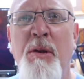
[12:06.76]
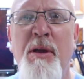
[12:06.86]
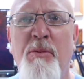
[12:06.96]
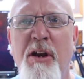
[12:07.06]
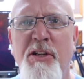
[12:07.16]
can
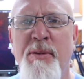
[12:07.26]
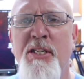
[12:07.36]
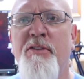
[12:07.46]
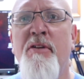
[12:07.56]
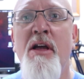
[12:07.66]
be pretty
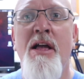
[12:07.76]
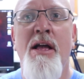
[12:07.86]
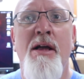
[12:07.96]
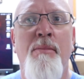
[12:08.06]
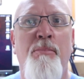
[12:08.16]
expensive.
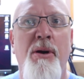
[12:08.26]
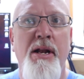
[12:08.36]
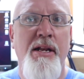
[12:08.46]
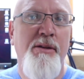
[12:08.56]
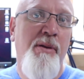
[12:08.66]

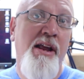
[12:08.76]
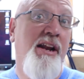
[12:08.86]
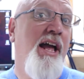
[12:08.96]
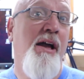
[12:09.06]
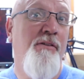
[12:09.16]
But depending
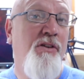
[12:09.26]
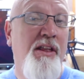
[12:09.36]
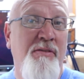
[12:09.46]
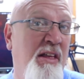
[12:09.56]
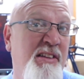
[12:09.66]
on how,
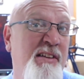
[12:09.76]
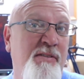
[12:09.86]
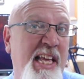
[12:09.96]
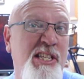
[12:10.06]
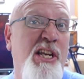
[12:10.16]

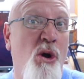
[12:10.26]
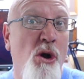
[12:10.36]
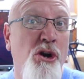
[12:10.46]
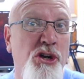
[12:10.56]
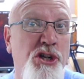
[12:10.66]
that's like
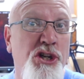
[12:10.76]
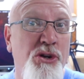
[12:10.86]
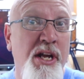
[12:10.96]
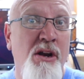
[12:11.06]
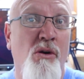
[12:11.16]
all you're
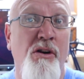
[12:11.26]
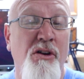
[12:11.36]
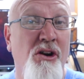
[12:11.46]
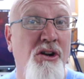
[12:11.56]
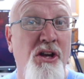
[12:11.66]
shooting, or
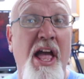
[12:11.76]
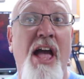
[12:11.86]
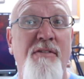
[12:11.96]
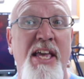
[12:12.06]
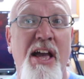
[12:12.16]
you're a
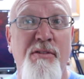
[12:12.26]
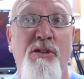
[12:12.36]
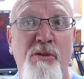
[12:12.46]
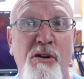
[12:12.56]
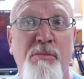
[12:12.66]
heavy
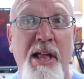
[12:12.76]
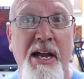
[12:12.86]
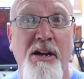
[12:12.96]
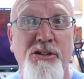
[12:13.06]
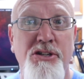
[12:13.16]
300
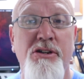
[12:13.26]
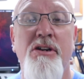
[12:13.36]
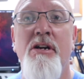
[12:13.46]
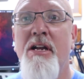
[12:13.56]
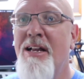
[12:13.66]
blackout
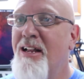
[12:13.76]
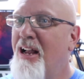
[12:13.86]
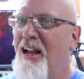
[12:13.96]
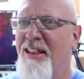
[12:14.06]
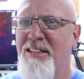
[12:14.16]
shooter,
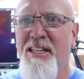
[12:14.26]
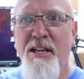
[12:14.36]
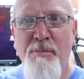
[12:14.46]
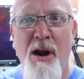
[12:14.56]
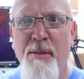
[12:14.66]
this thing
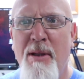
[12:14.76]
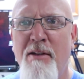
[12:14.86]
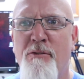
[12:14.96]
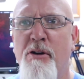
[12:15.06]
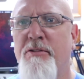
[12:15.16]
could probably
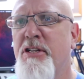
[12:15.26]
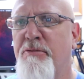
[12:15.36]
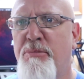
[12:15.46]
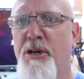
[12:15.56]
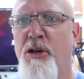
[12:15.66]
pay for
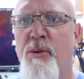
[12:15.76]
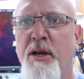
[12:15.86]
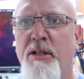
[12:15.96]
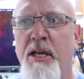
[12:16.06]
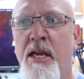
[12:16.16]
itself pretty
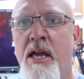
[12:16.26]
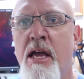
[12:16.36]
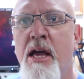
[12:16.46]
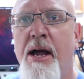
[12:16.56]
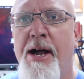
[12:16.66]
quickly.
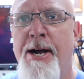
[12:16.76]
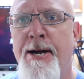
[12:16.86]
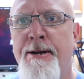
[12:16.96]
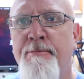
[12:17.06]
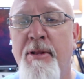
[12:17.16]

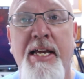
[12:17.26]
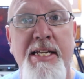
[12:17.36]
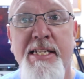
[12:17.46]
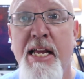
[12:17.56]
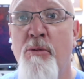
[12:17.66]
Like
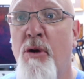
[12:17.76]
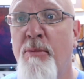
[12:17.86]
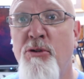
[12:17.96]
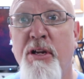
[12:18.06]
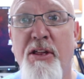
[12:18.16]
I said, when
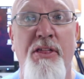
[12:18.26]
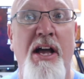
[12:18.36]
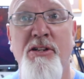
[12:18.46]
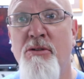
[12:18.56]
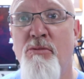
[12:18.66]
I'm doing like
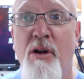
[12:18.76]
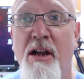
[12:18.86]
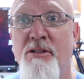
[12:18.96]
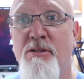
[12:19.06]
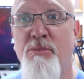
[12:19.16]
1,000
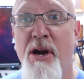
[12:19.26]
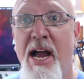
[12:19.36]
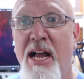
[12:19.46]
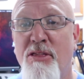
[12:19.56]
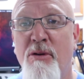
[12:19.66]
rounds of
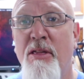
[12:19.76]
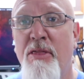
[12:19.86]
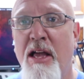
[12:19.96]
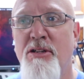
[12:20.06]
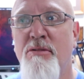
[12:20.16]
brass,
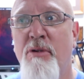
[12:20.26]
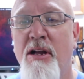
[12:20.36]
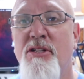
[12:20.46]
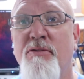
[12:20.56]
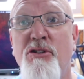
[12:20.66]
1,000
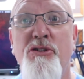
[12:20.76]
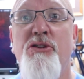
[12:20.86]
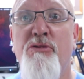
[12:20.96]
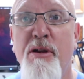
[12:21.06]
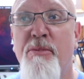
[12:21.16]
rounds of
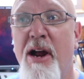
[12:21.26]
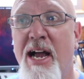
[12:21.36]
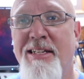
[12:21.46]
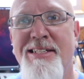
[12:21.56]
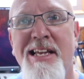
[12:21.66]
223
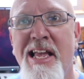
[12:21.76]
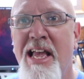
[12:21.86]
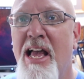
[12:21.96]
brass,